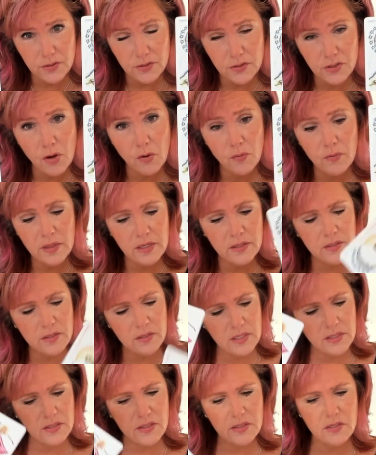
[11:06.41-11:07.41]
So this
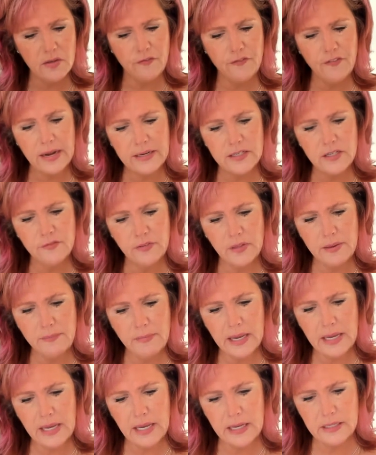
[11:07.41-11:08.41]
this is effectively
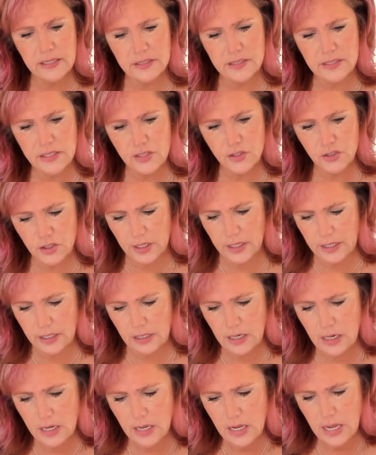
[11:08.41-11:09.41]
making a
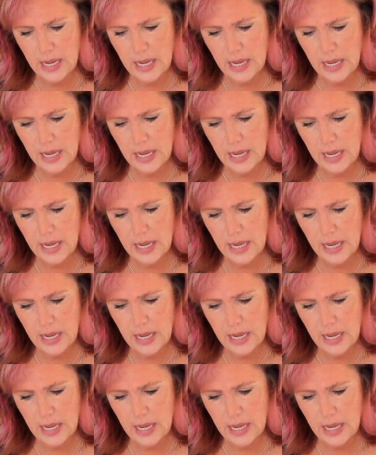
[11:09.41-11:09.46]
decision